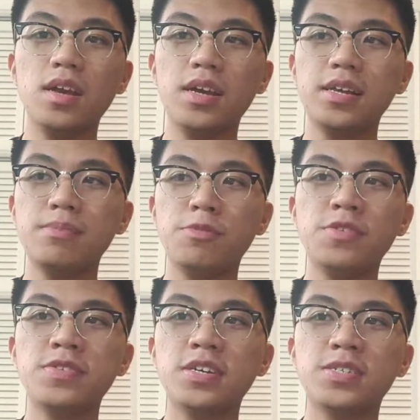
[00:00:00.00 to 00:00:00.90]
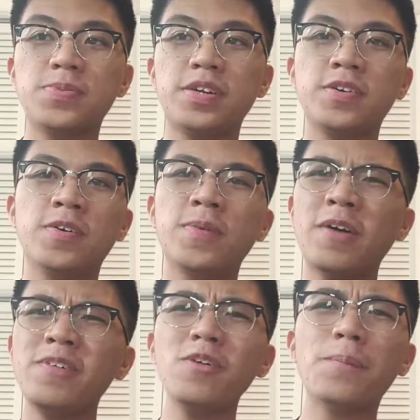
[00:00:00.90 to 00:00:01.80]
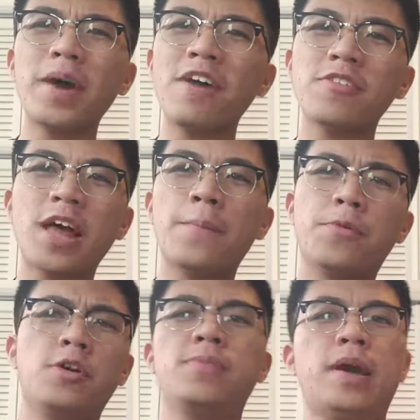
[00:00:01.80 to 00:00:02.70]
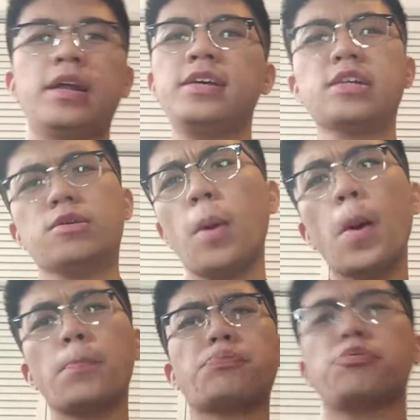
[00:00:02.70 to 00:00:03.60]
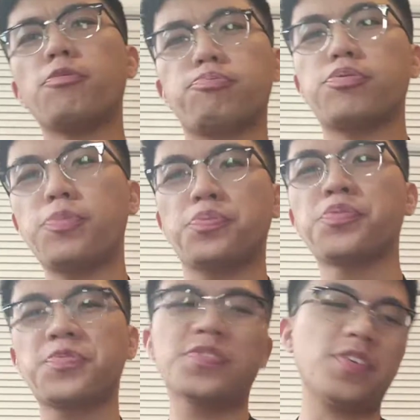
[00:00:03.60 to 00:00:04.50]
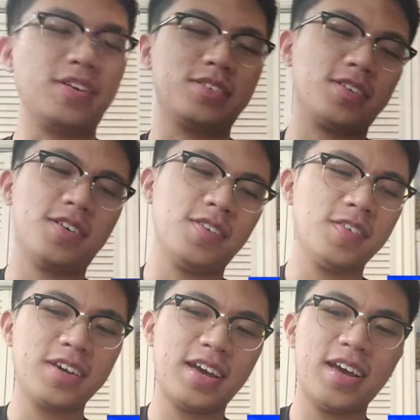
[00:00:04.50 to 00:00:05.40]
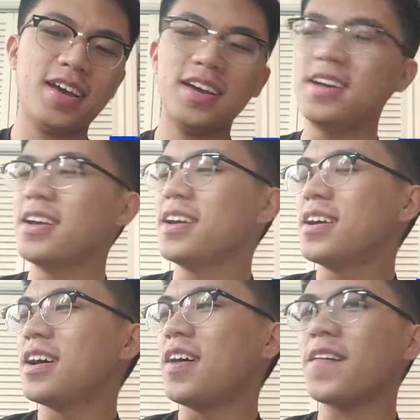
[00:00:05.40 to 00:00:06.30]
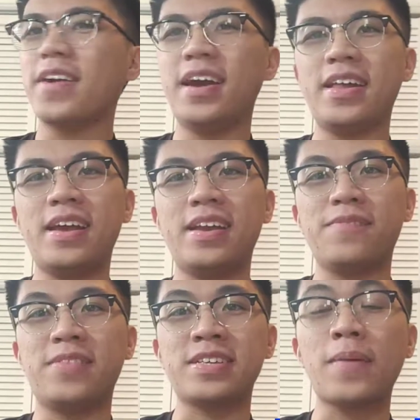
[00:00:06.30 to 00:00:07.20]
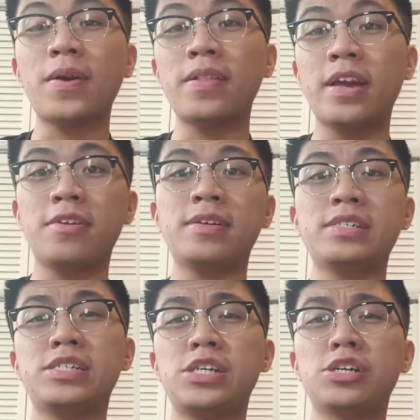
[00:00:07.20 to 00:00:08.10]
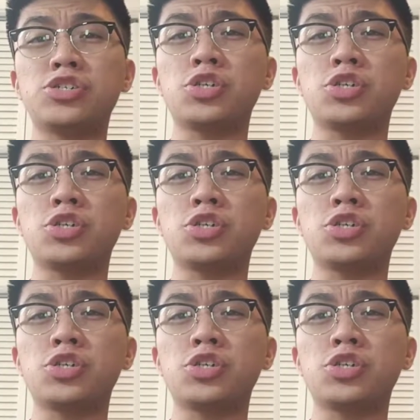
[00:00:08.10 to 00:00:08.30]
And his moveset is pretty good, but I feel bad for that burn, man. He's like, I was like, okay, and then we're coming out later this year.